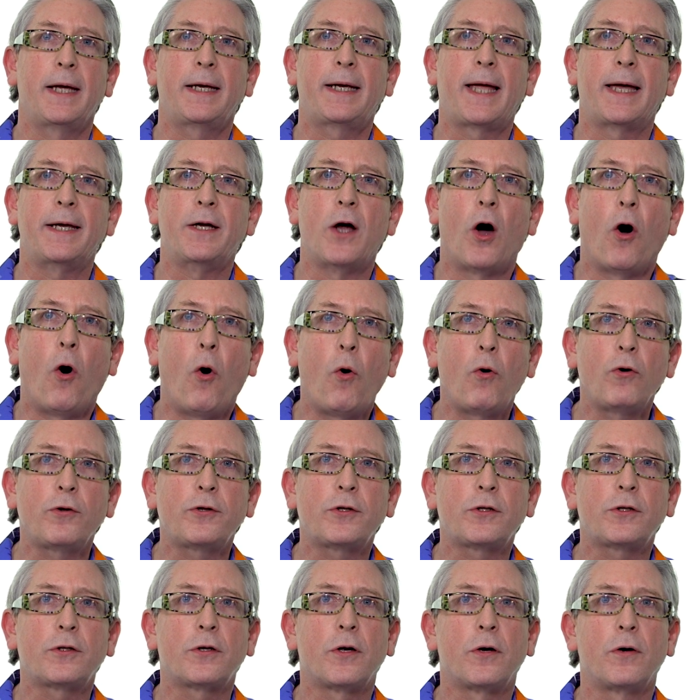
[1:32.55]
can
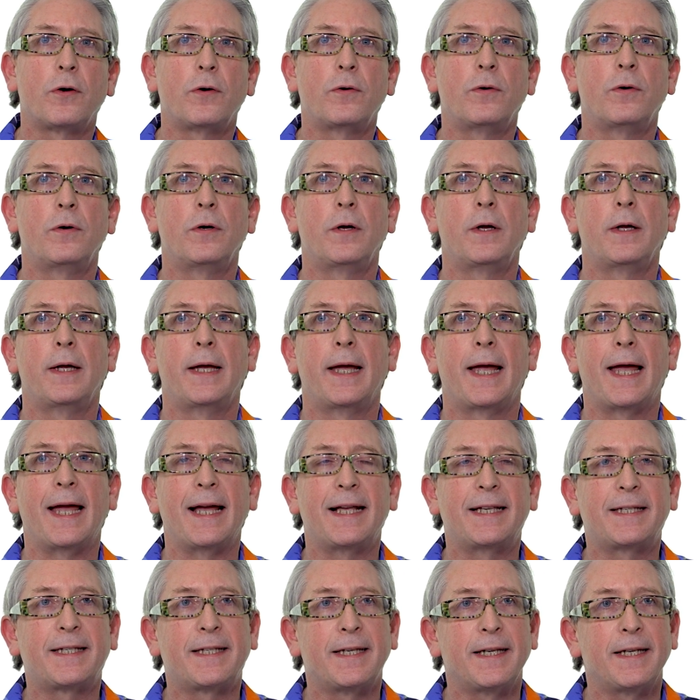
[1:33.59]
also
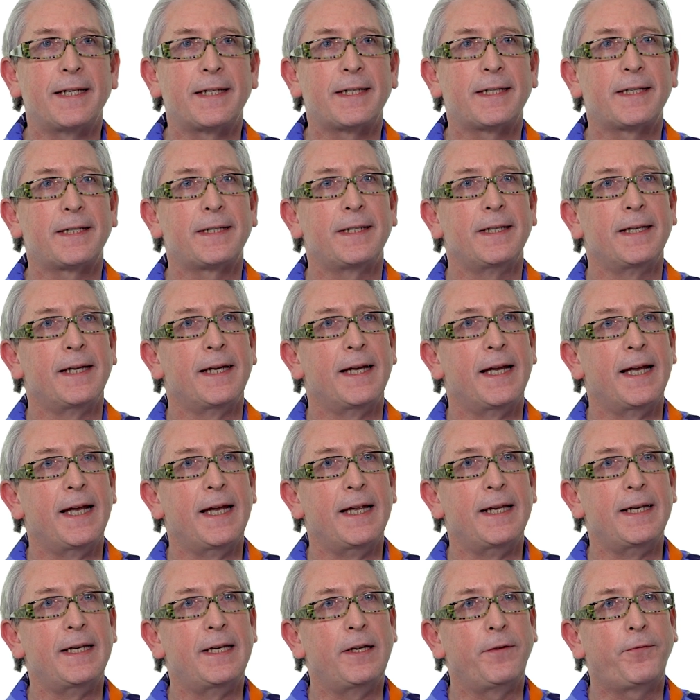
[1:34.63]
exist
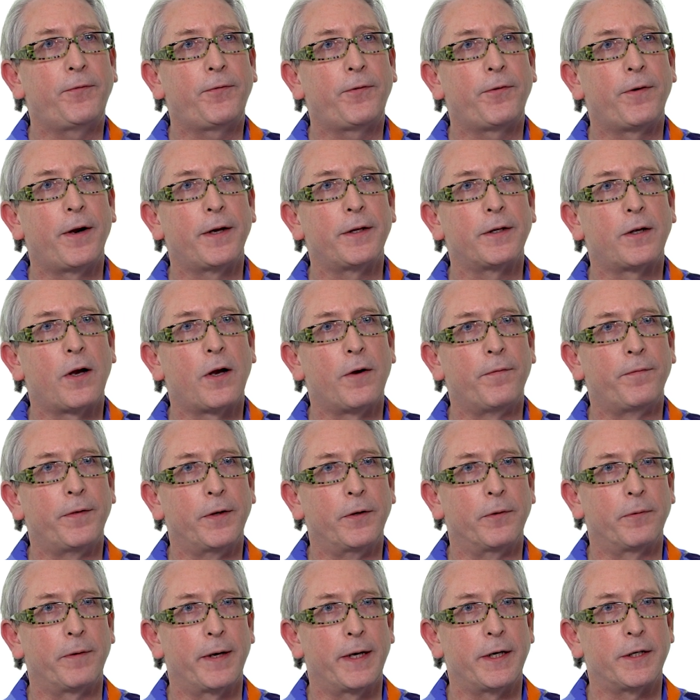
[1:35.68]
in different
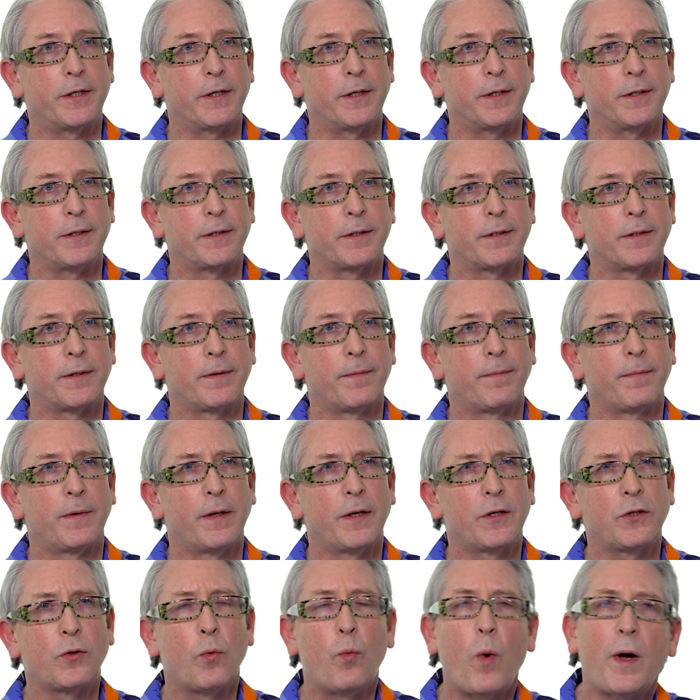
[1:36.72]
configurations.
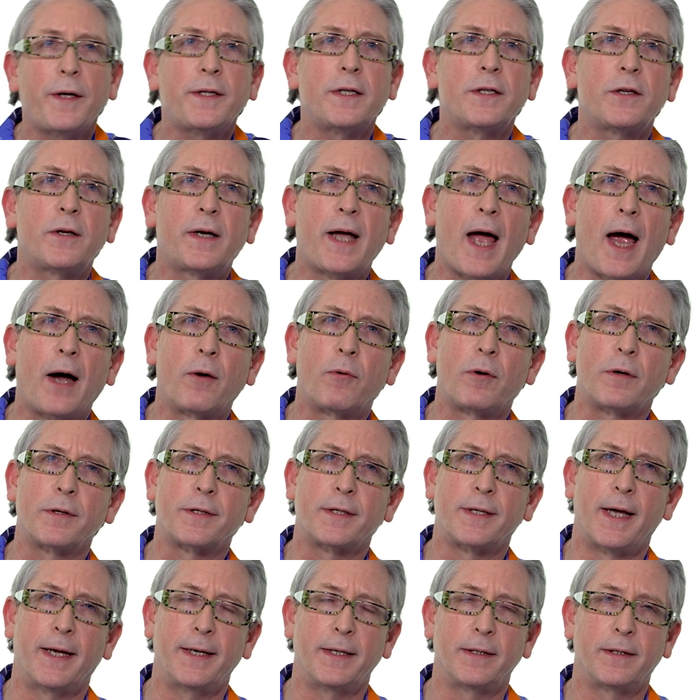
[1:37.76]
So what is a chiral
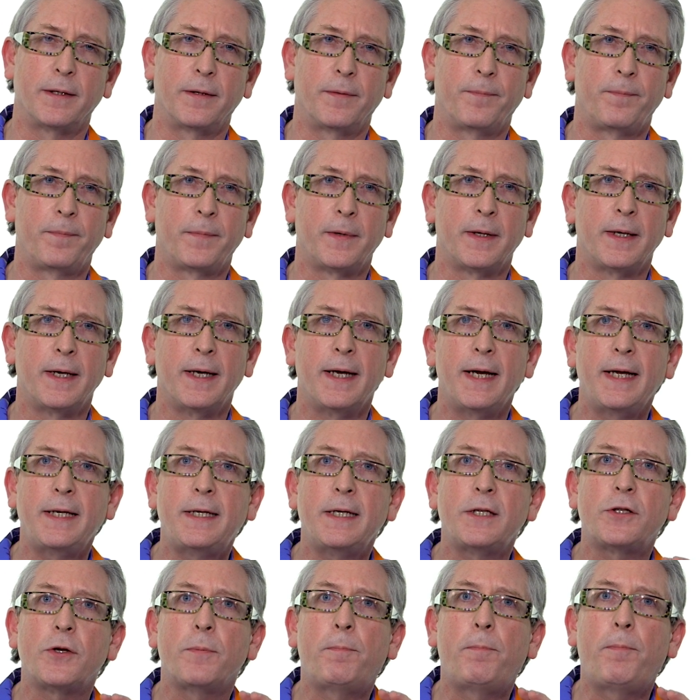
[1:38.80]
center? It
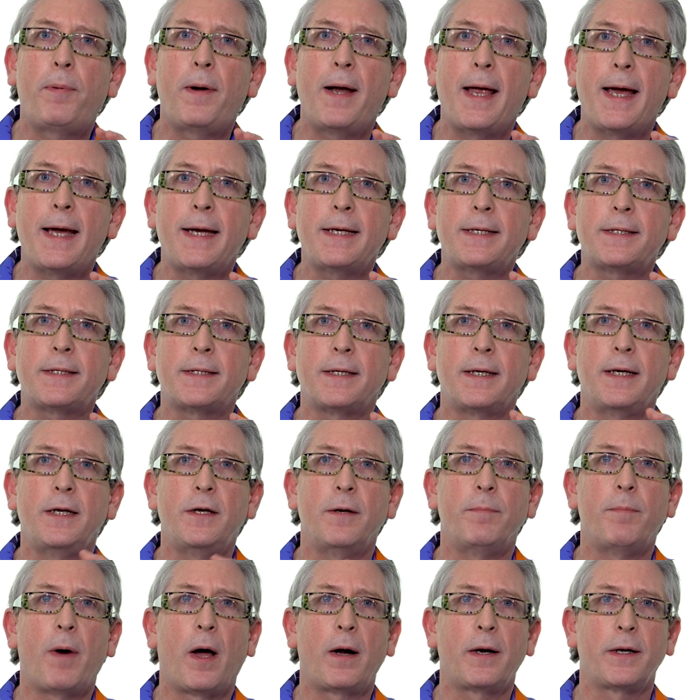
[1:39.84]
is a place in a
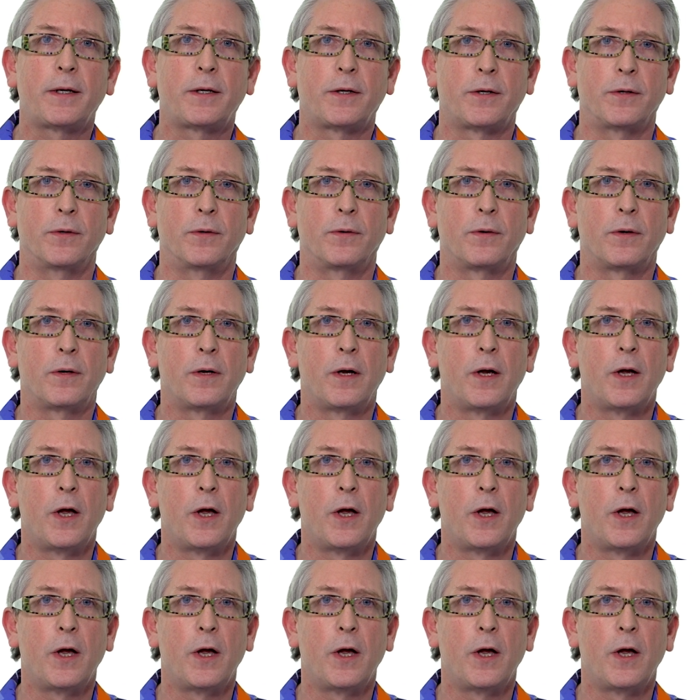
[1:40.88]
molecule